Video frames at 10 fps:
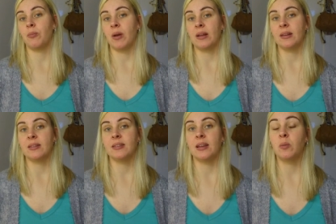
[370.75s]

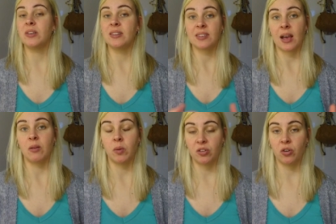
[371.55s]
pregnancy we
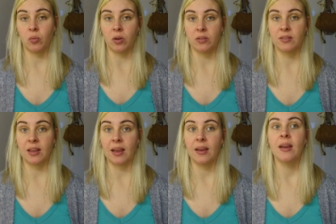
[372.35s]
decide we do
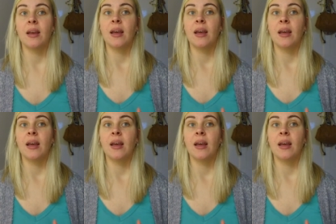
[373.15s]
want it,